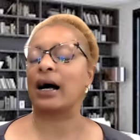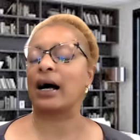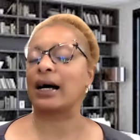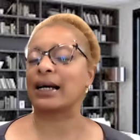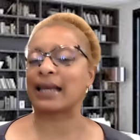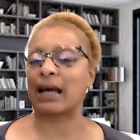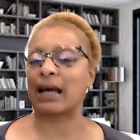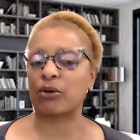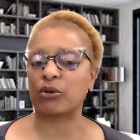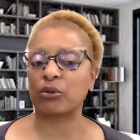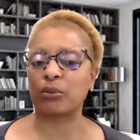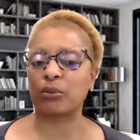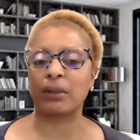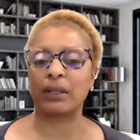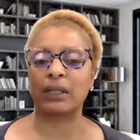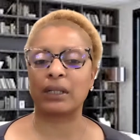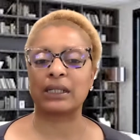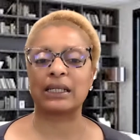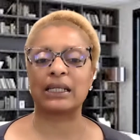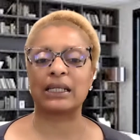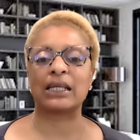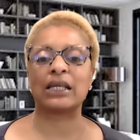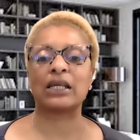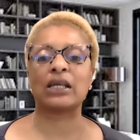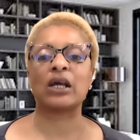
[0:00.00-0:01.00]

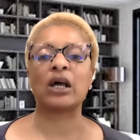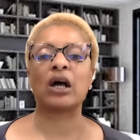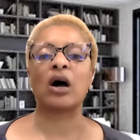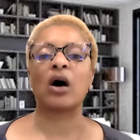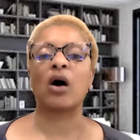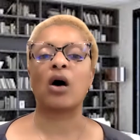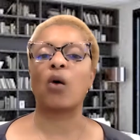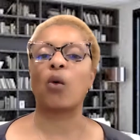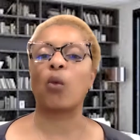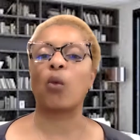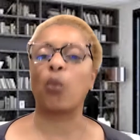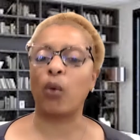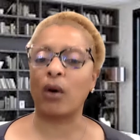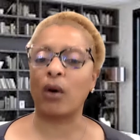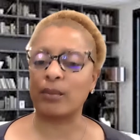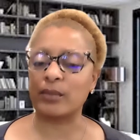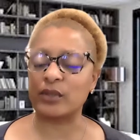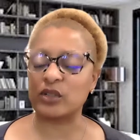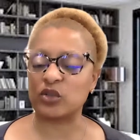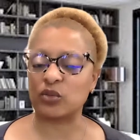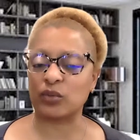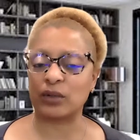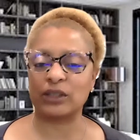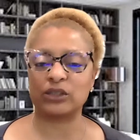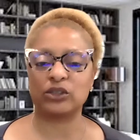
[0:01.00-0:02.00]
accountability, a
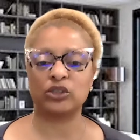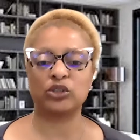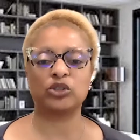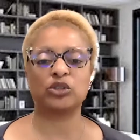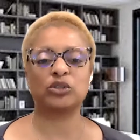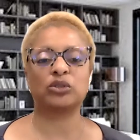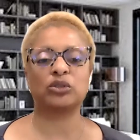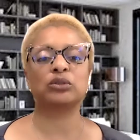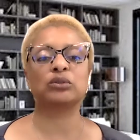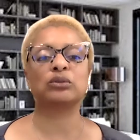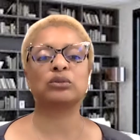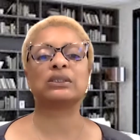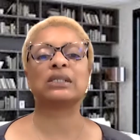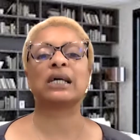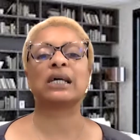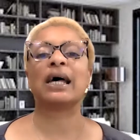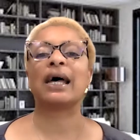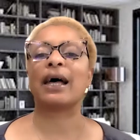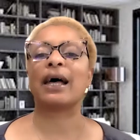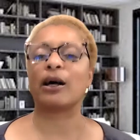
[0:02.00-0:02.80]
woman's right to choose,